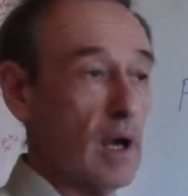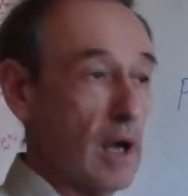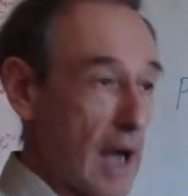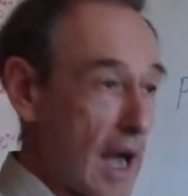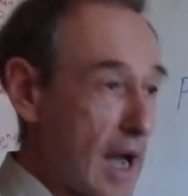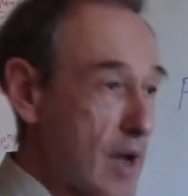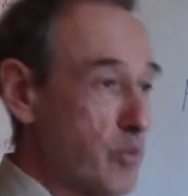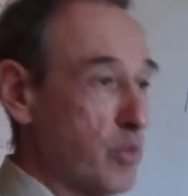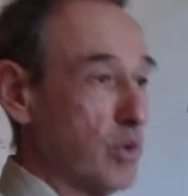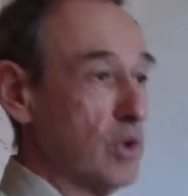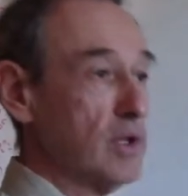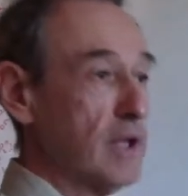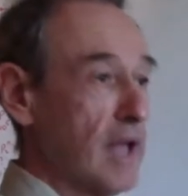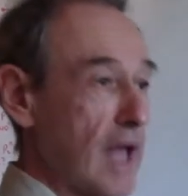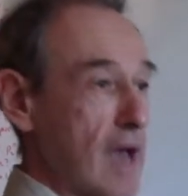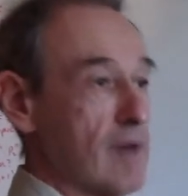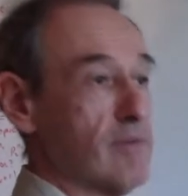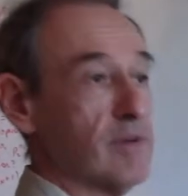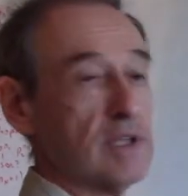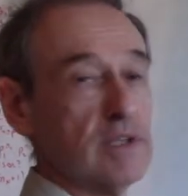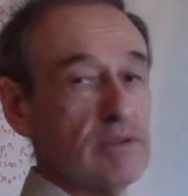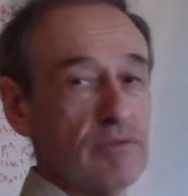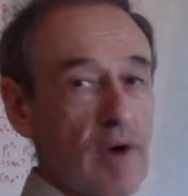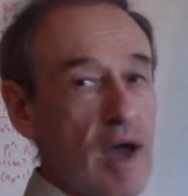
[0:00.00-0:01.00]
I will
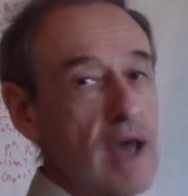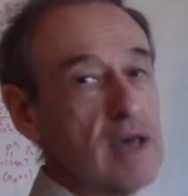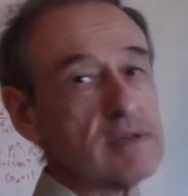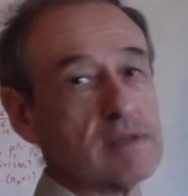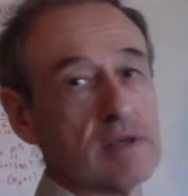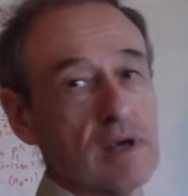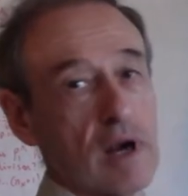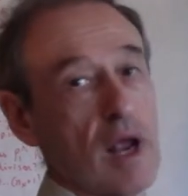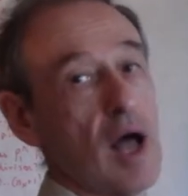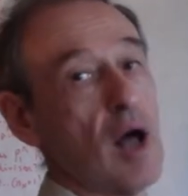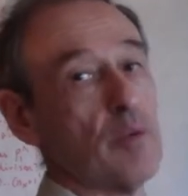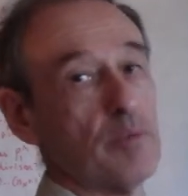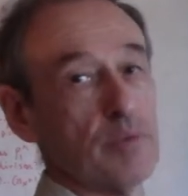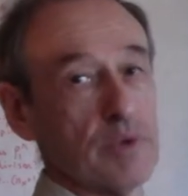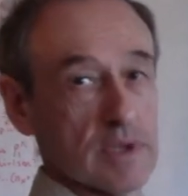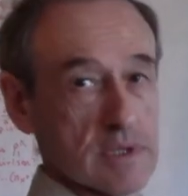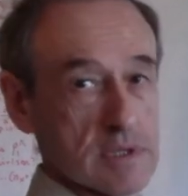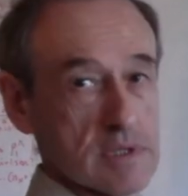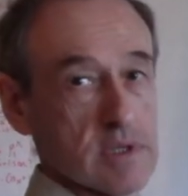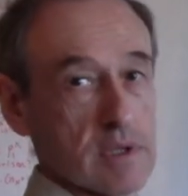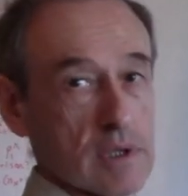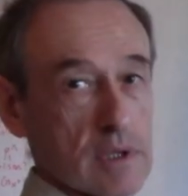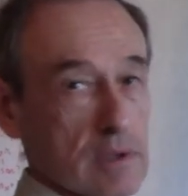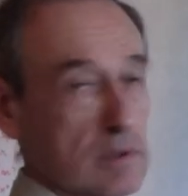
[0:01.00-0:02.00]
have a divisor,
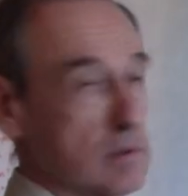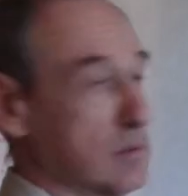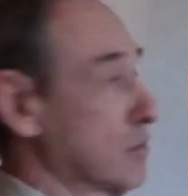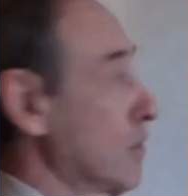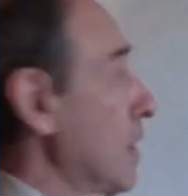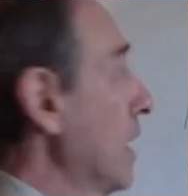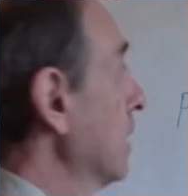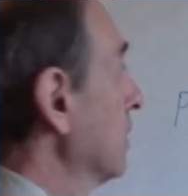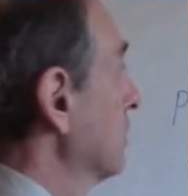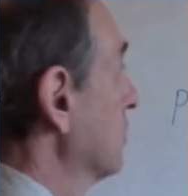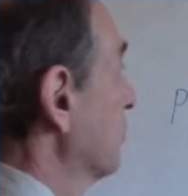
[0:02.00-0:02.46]
obviously, right?